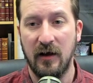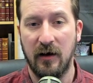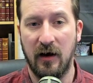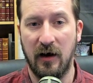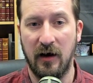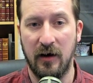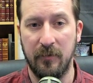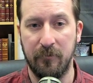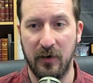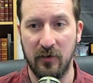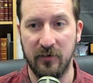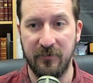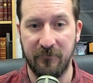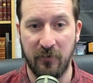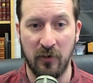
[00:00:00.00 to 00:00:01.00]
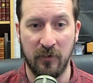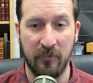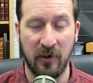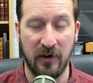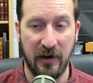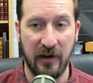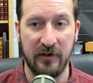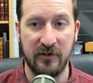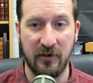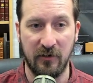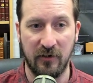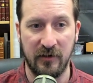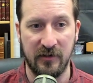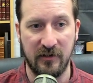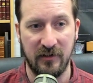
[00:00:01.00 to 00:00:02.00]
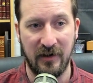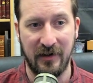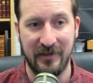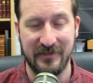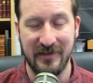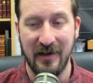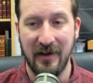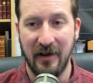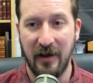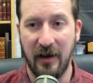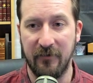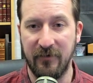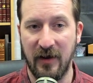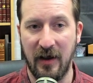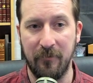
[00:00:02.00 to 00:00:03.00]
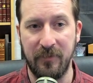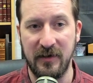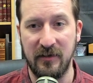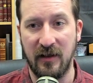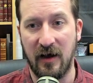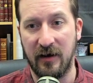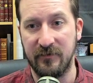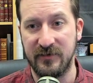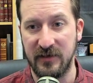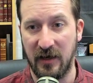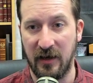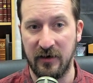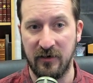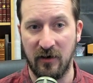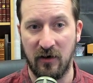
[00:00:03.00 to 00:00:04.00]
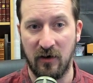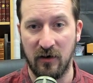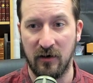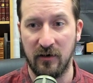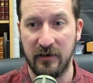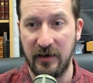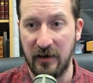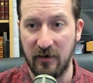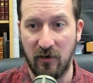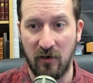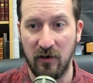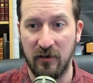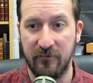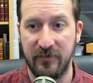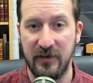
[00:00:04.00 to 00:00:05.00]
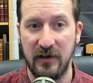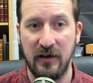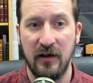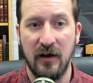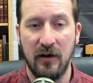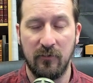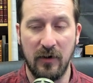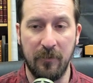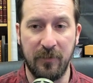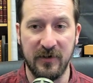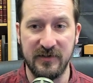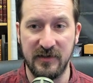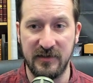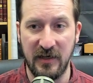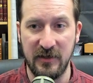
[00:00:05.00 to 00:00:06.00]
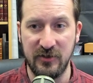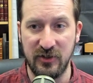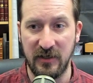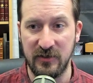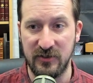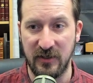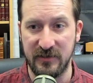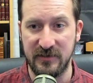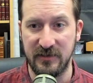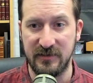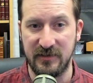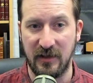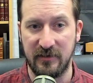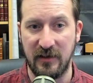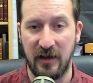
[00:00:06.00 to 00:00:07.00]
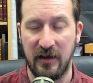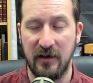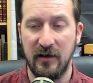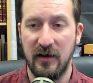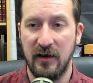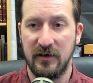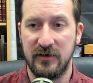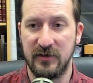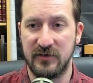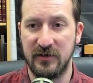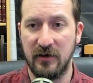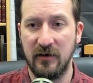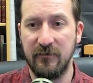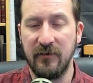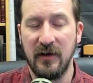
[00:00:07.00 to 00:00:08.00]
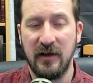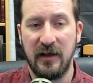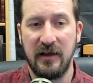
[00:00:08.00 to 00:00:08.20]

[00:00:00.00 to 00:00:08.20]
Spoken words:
both former and current clients, have happy lives and get all of the representation and justice that they deserve.